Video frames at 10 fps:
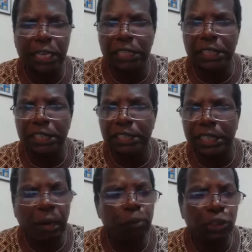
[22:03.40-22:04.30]

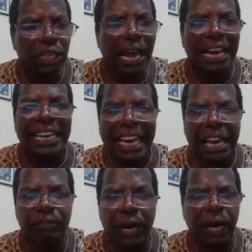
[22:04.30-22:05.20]
Sheikh Murtada
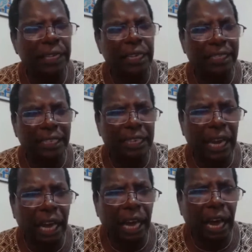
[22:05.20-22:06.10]
never
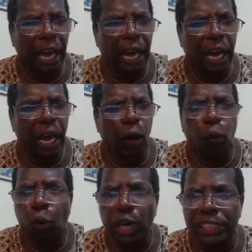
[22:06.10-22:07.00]

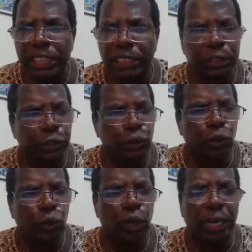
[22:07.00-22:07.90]
wanted
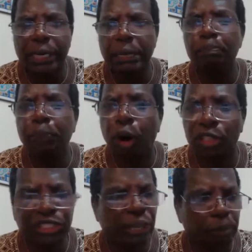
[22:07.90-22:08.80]
to
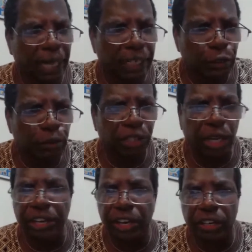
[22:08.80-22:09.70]
impose somebody to be the
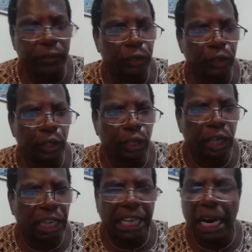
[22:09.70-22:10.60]
leader.
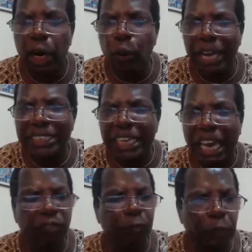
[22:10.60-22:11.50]
He always
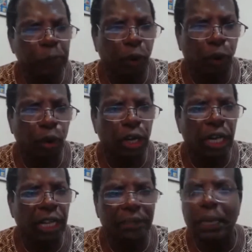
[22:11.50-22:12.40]
gave people
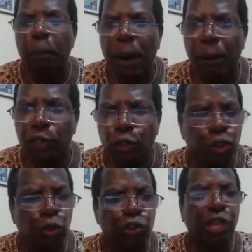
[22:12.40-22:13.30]
the power to
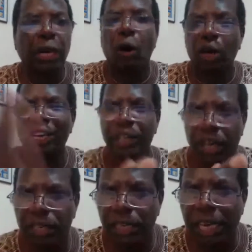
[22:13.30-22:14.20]
choose their own
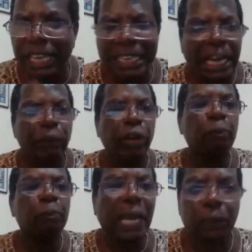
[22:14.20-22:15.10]
leader, and then he will
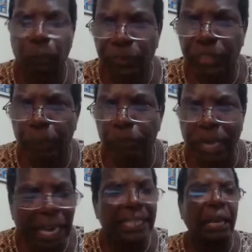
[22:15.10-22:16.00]
pray with them,
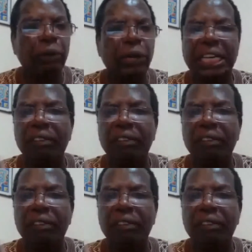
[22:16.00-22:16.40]
and then he will give